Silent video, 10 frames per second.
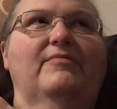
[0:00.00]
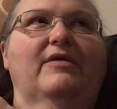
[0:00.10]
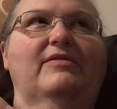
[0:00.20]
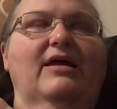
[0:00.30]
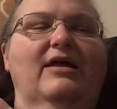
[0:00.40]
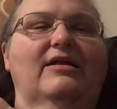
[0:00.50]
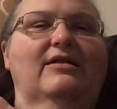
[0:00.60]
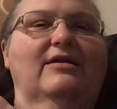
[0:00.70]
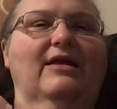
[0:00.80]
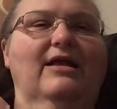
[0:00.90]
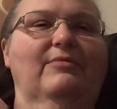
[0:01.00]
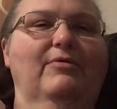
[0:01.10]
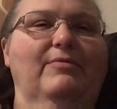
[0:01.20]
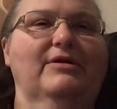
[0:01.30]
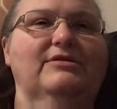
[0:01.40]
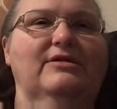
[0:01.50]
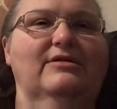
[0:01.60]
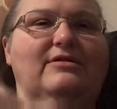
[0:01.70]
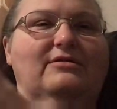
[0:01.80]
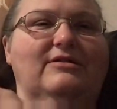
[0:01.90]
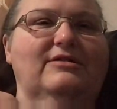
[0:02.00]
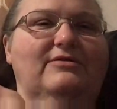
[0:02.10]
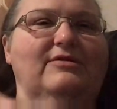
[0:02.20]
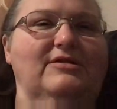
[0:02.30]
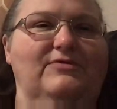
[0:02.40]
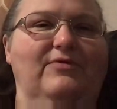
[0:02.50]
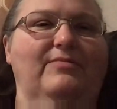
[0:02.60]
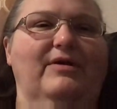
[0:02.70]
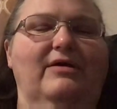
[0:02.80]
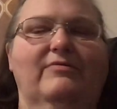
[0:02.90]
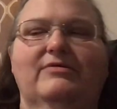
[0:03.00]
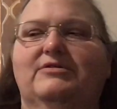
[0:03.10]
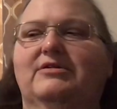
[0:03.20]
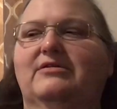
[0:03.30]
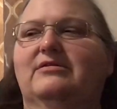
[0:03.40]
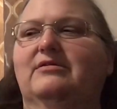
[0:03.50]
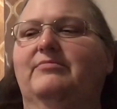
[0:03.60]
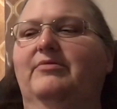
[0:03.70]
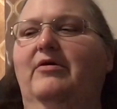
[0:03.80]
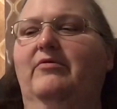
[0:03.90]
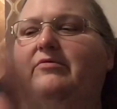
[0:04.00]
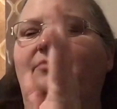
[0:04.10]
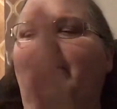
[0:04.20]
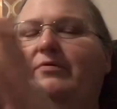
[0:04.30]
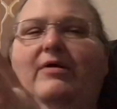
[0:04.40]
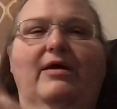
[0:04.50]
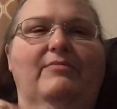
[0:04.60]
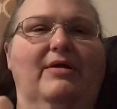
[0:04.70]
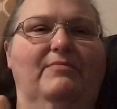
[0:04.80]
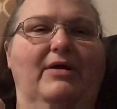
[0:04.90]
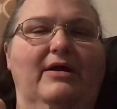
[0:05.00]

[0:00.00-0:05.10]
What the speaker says: And then getting permission to do this for me was just, it blowed me away, made my